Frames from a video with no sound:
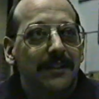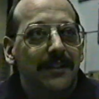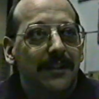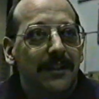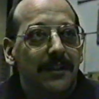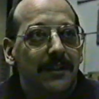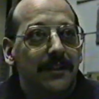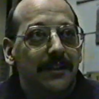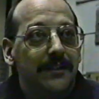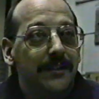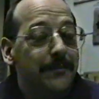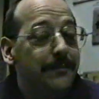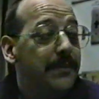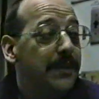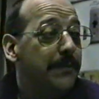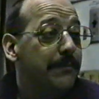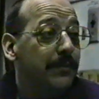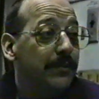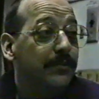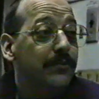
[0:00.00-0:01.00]
Uh, the
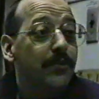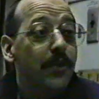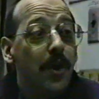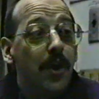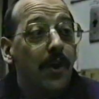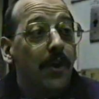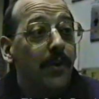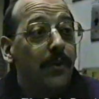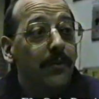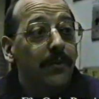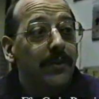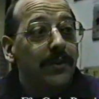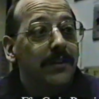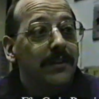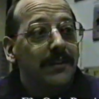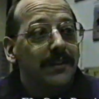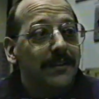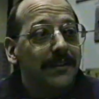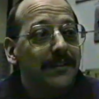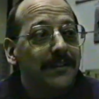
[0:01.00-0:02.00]
people know
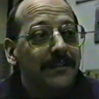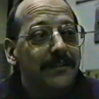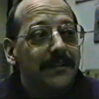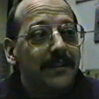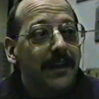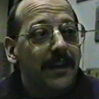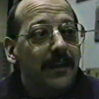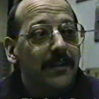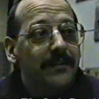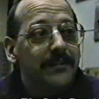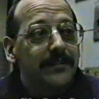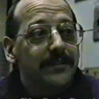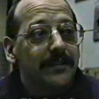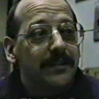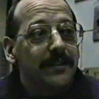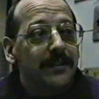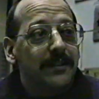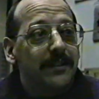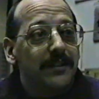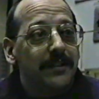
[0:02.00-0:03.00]
that
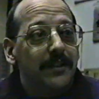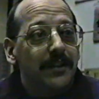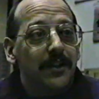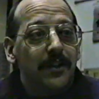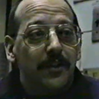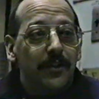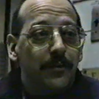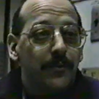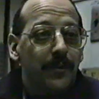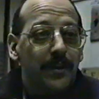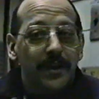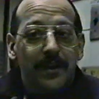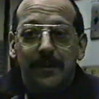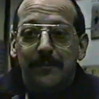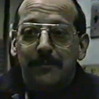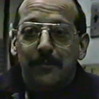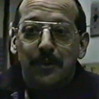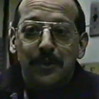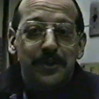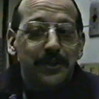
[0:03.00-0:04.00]
uh, when they
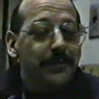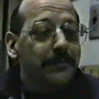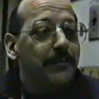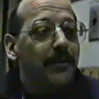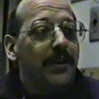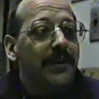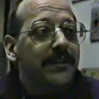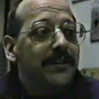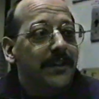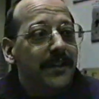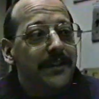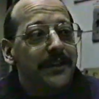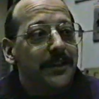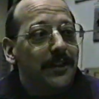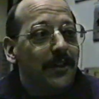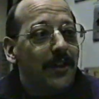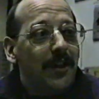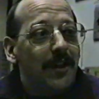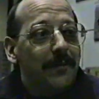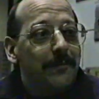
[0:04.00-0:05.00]
push the button on the
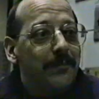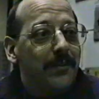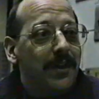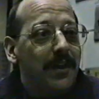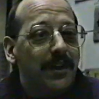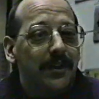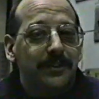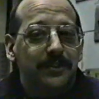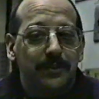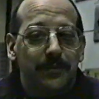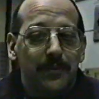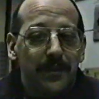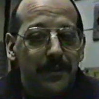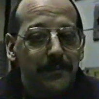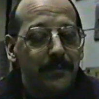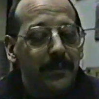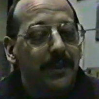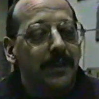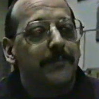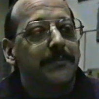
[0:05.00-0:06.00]
alarm box or when they
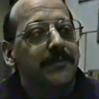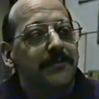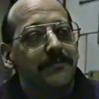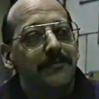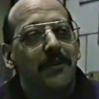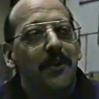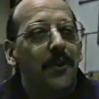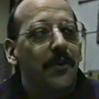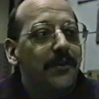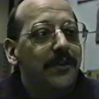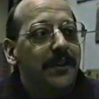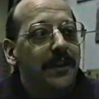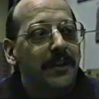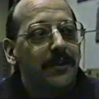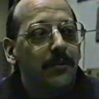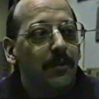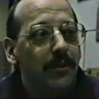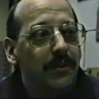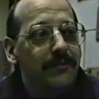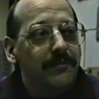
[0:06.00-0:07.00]
pick up the phone and they
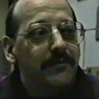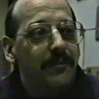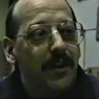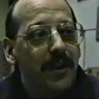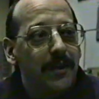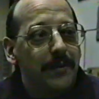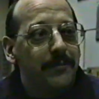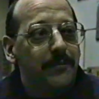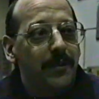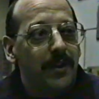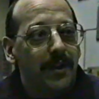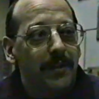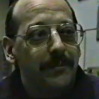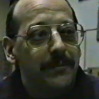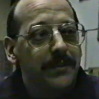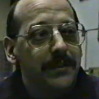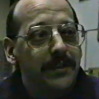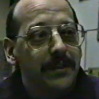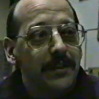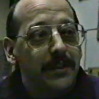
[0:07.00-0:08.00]
call the fire department